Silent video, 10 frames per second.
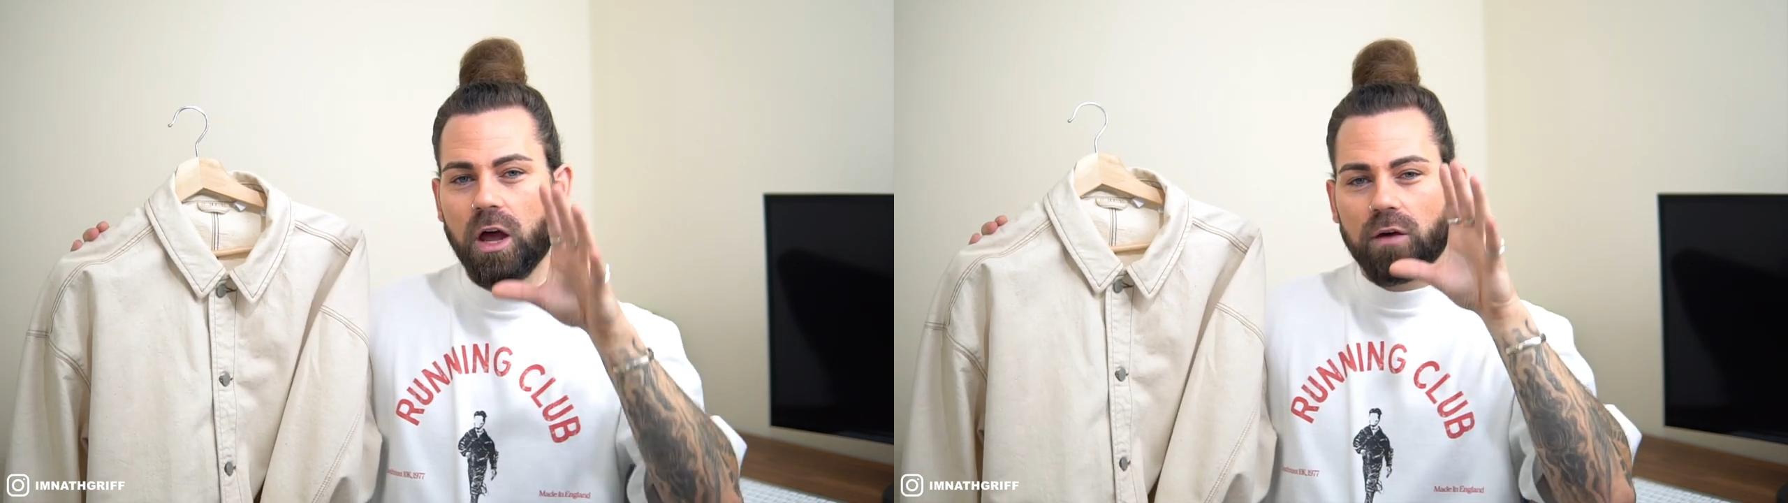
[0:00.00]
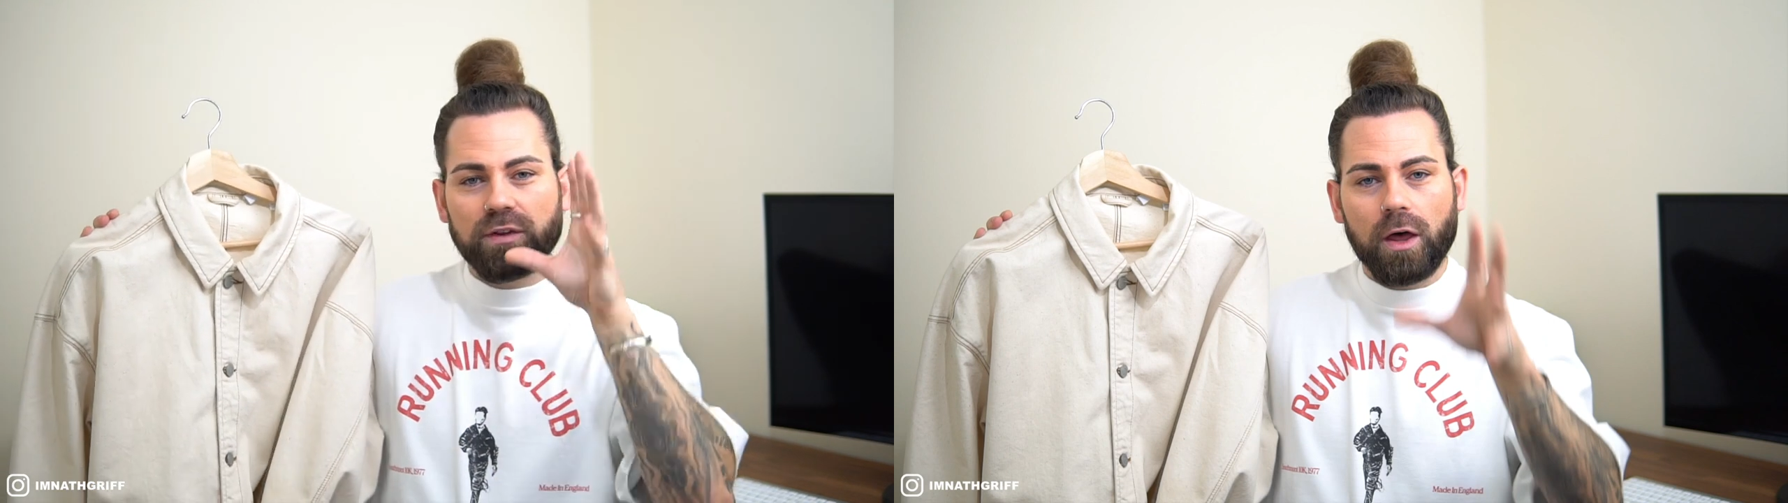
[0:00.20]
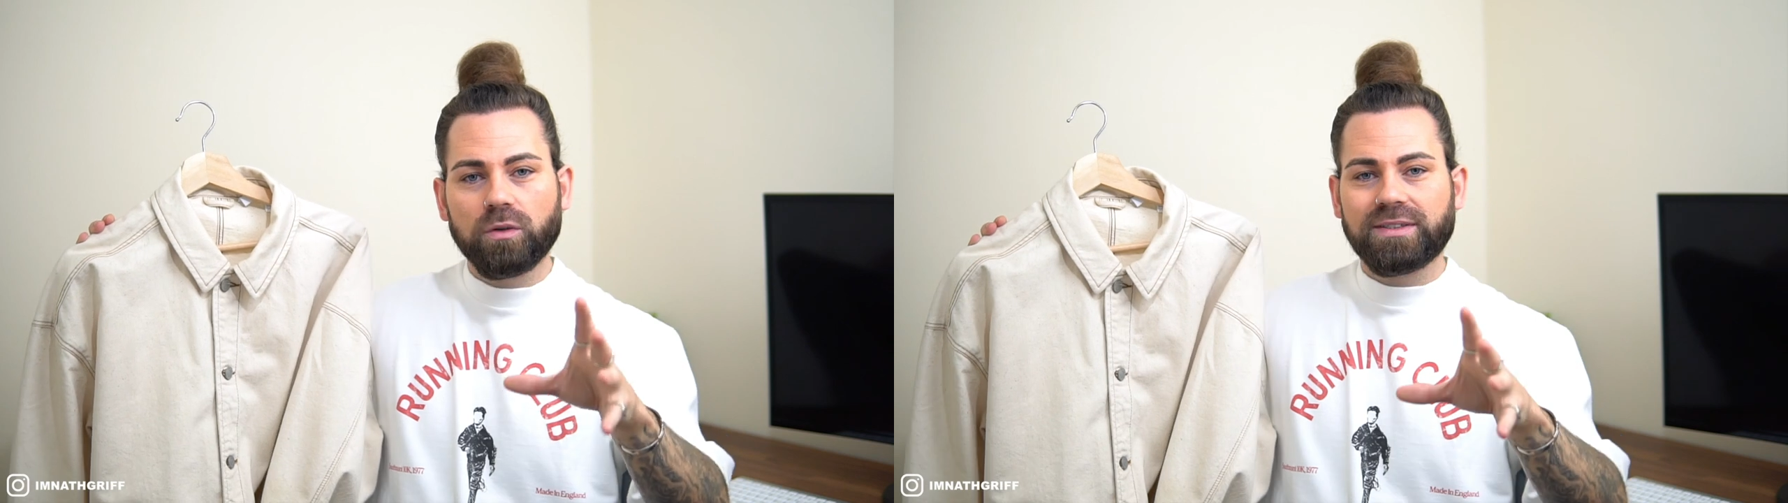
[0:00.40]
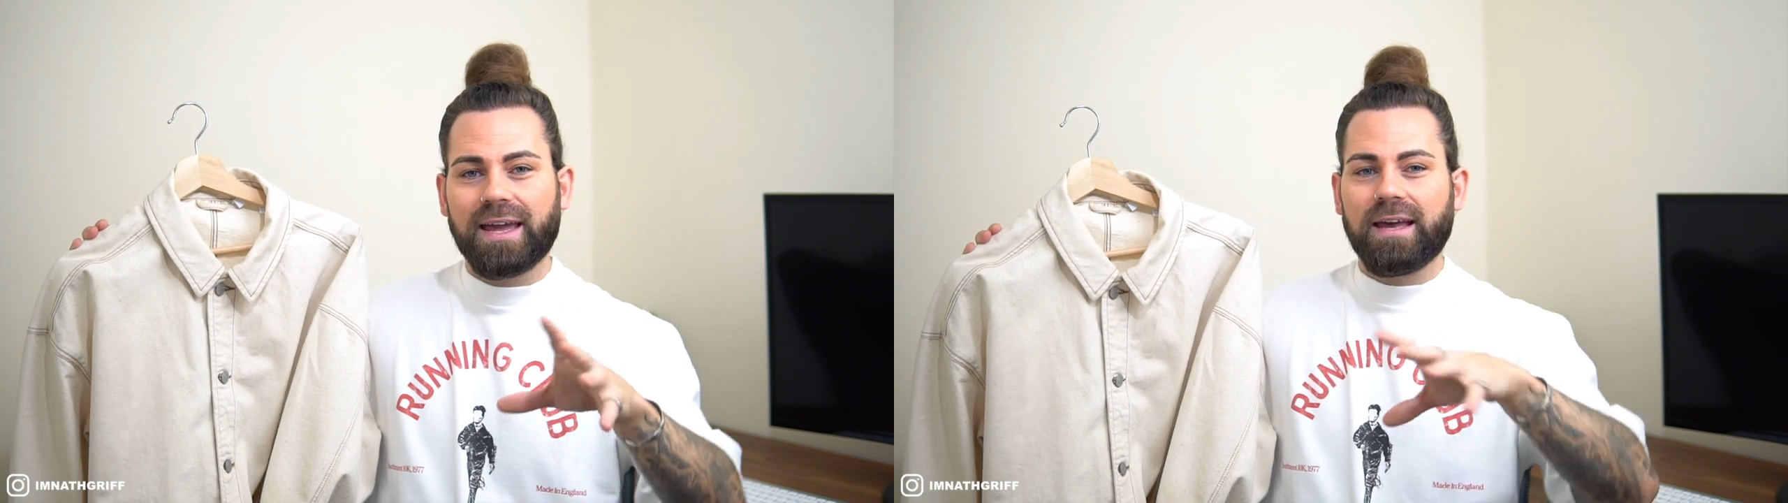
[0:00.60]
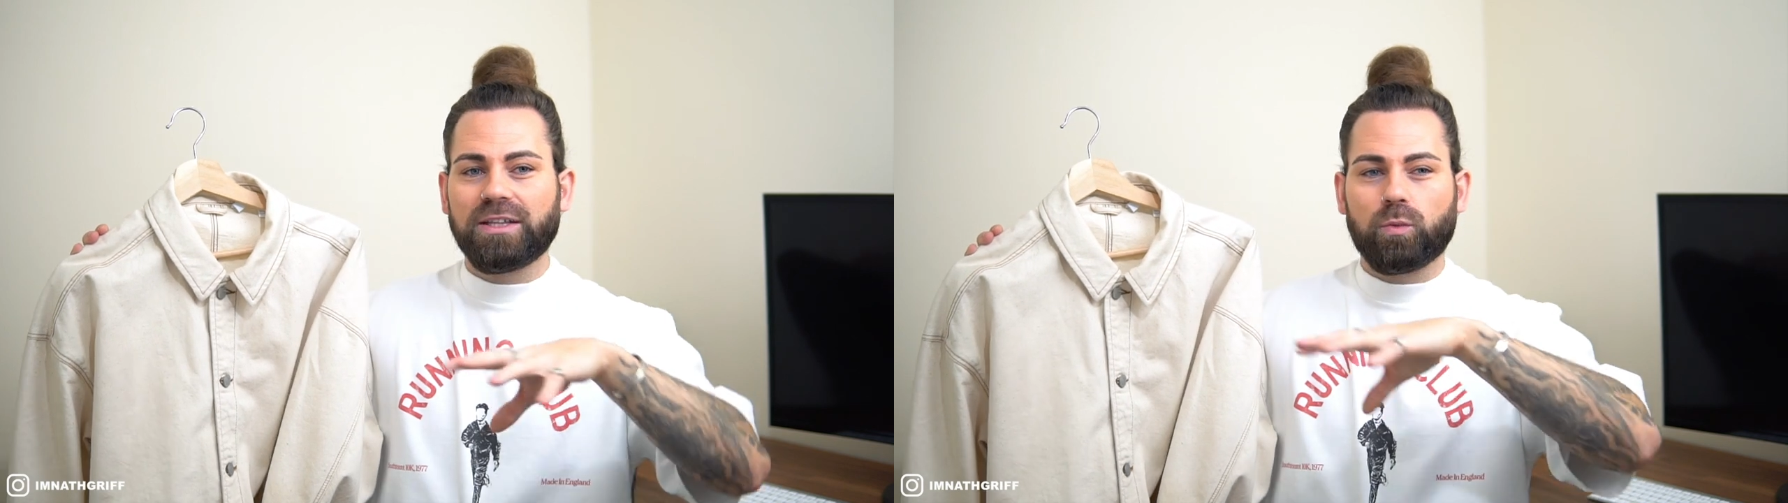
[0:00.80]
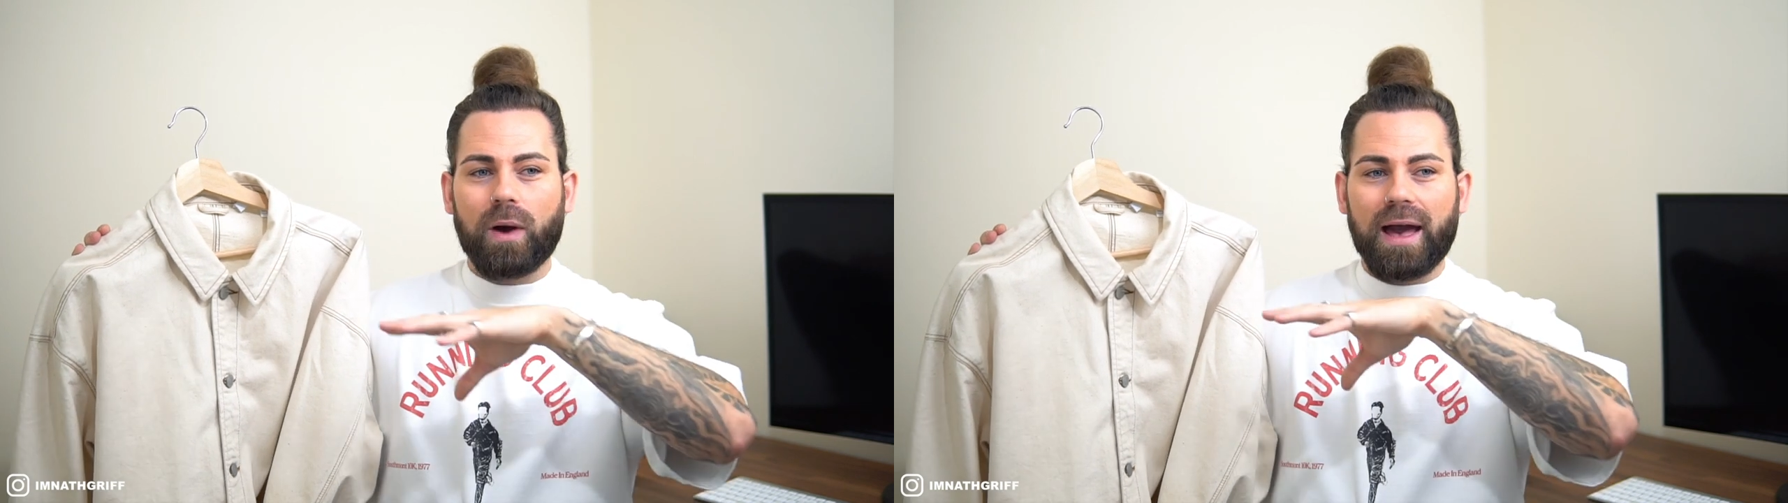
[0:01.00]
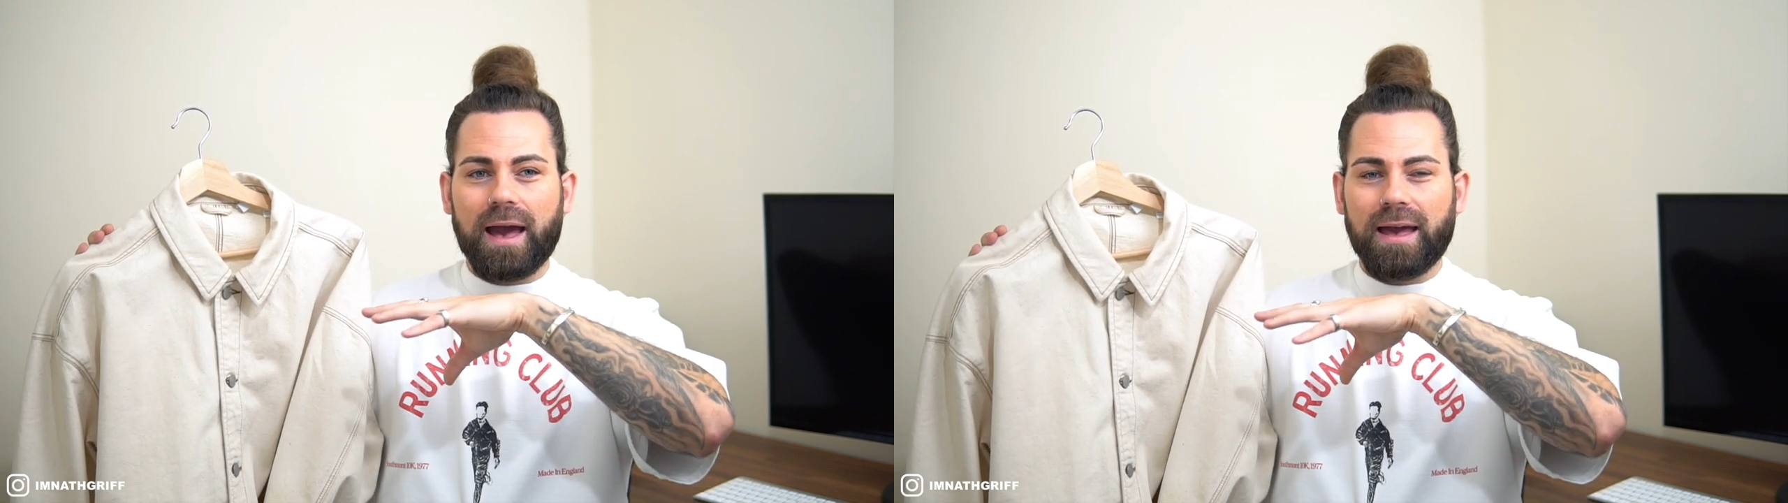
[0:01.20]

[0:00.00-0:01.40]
for those days where